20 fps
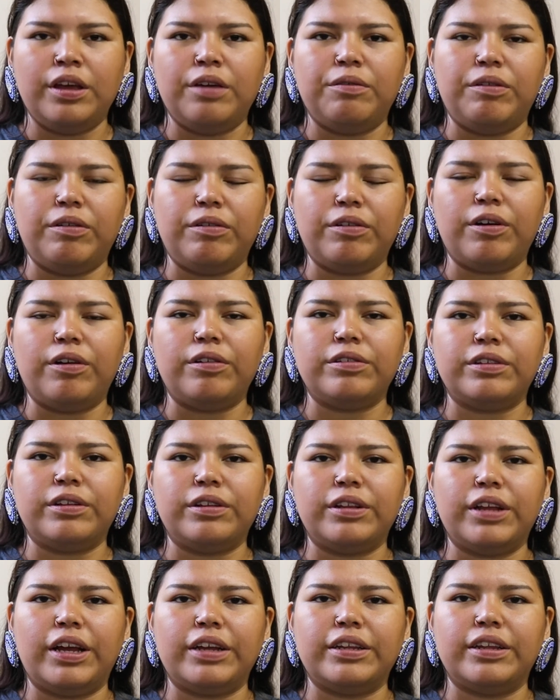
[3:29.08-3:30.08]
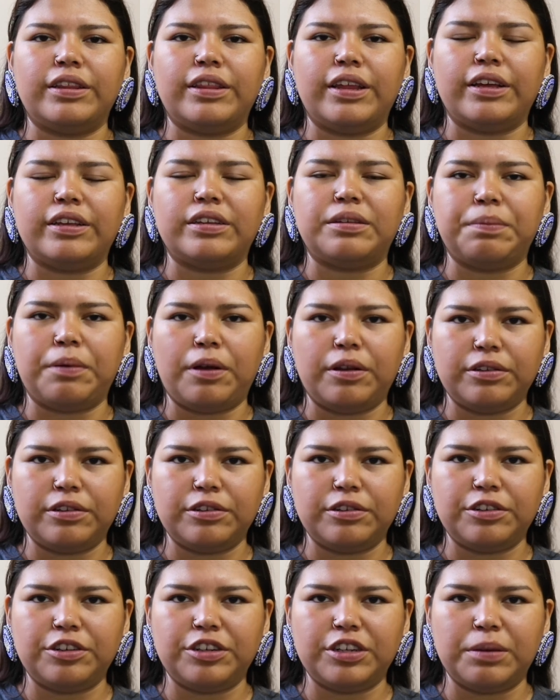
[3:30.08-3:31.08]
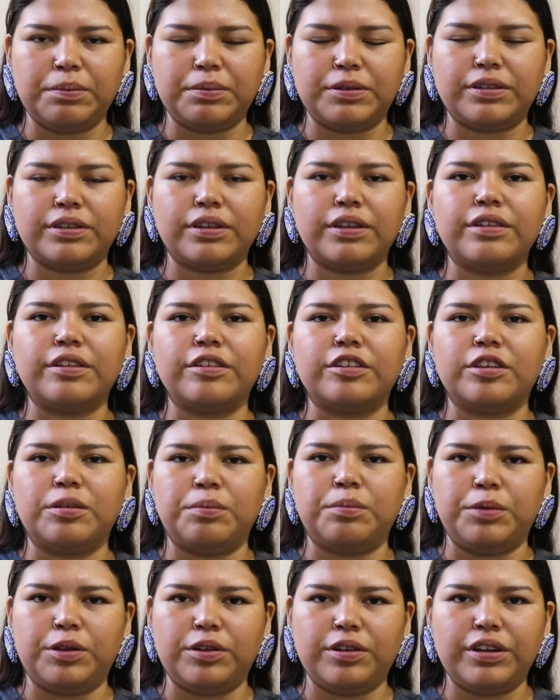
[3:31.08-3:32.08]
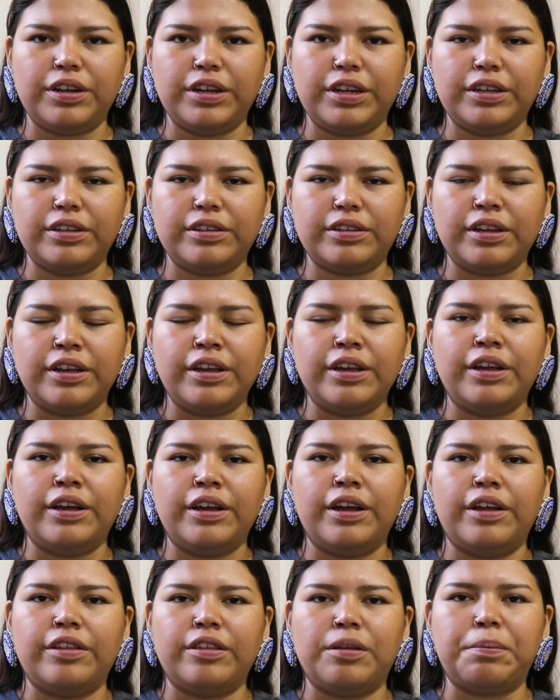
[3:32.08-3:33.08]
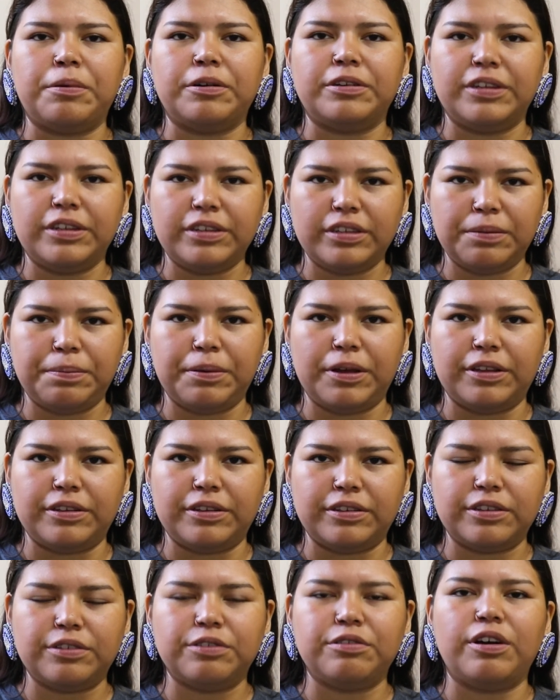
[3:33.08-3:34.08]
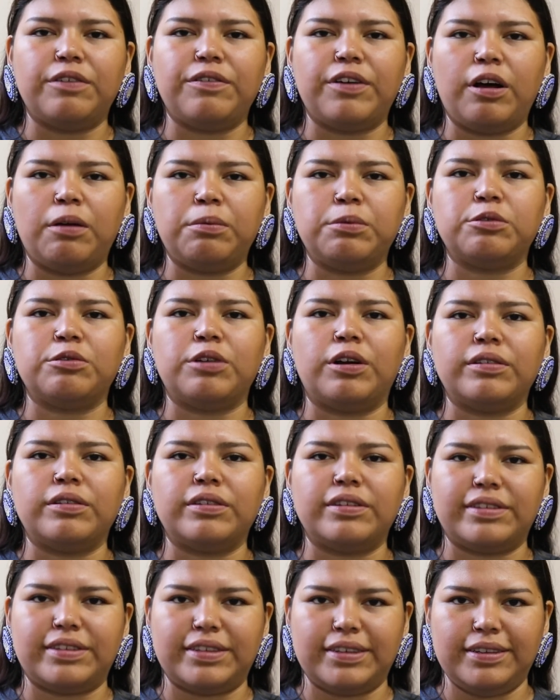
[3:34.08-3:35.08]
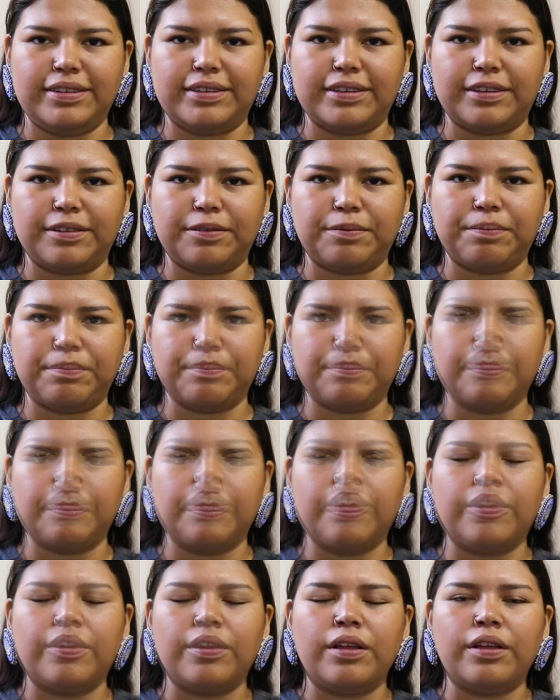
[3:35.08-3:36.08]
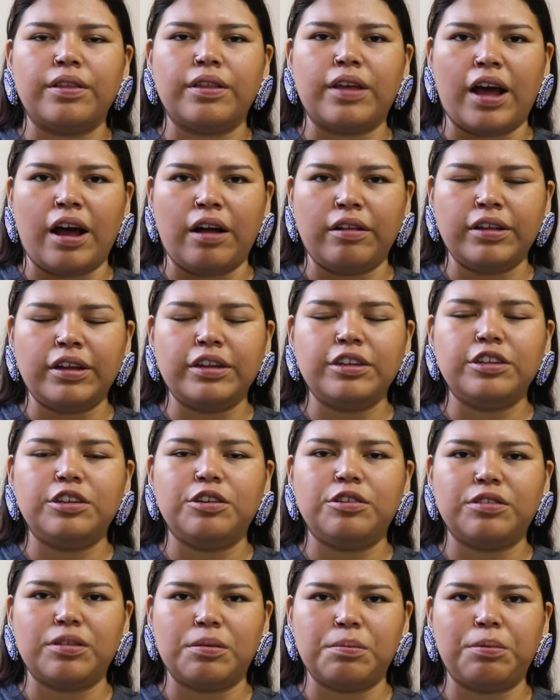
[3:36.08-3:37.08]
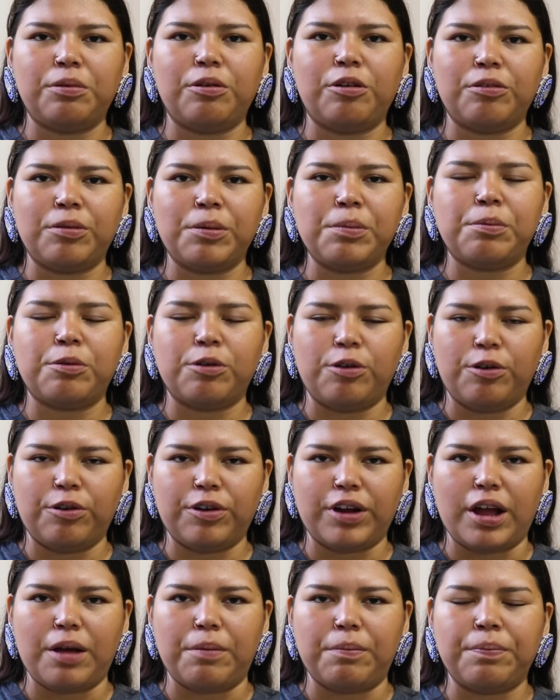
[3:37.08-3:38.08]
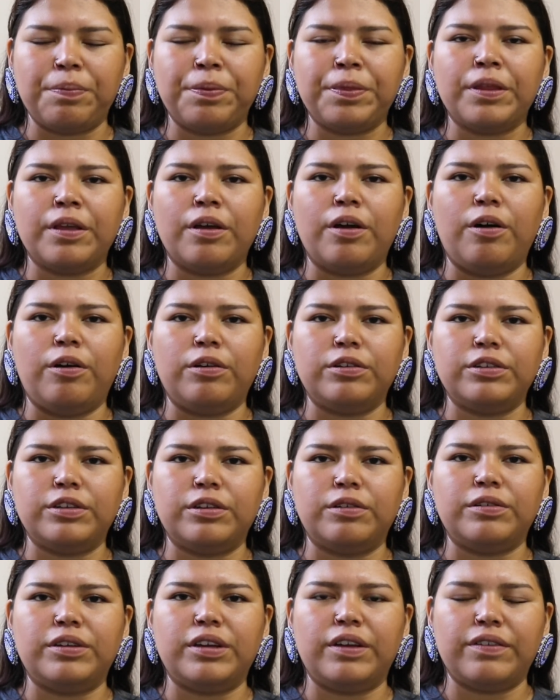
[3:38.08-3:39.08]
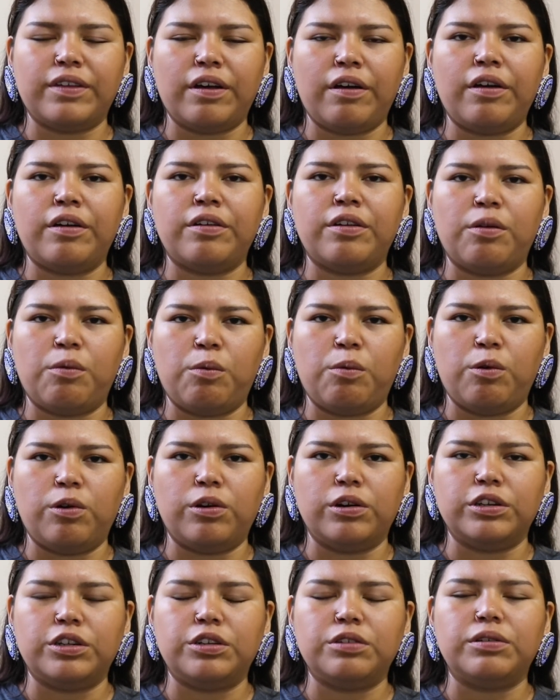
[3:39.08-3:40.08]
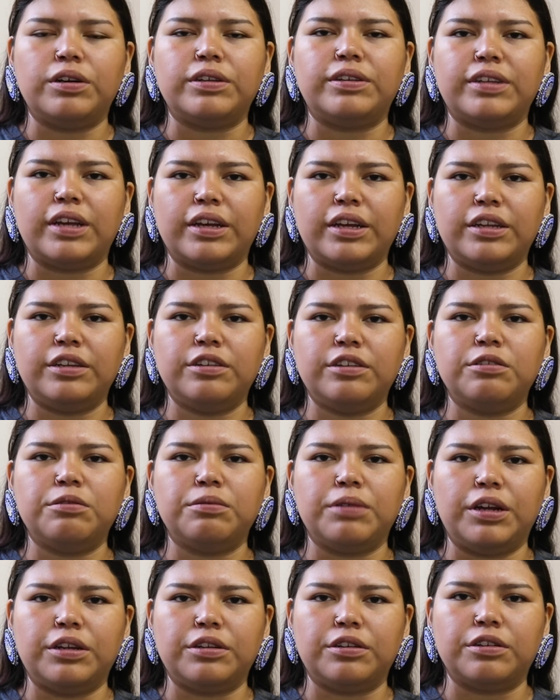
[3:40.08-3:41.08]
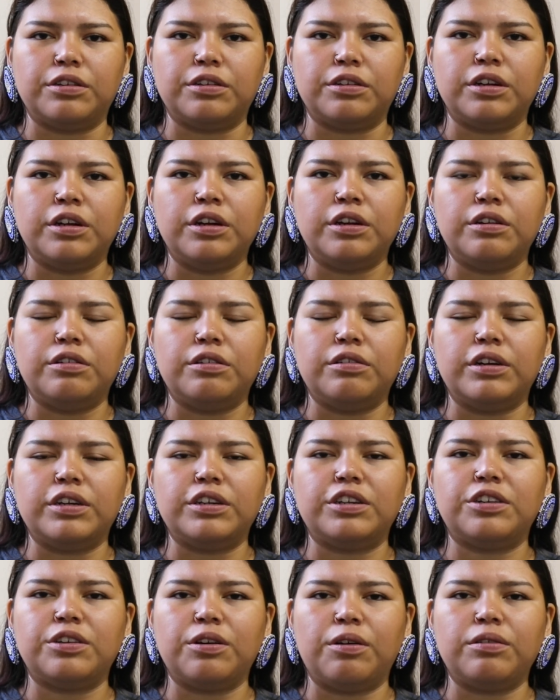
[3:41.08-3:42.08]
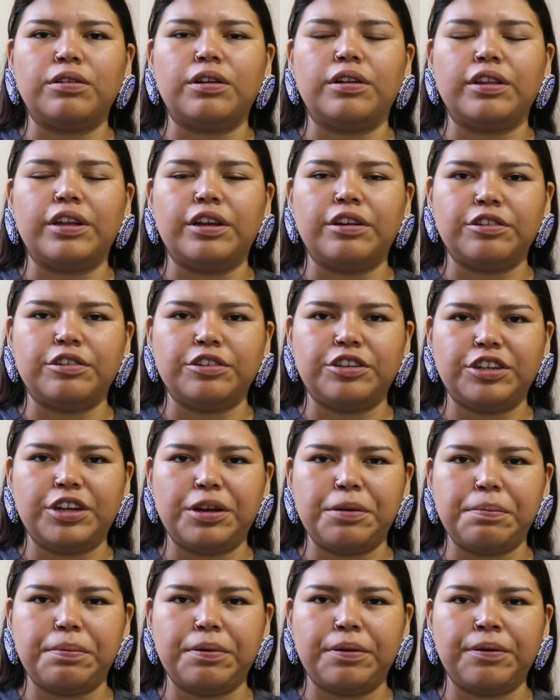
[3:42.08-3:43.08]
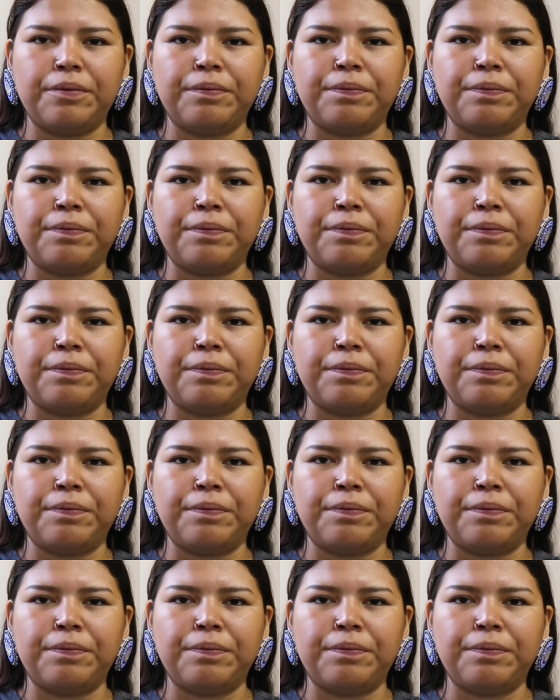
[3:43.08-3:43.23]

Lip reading: We would also like to thank sponsorships, the communities, and the participants who have helped throughout the season. The Outland Youth Employment Program also gives out an award to a second-year ranger who has showed leadership,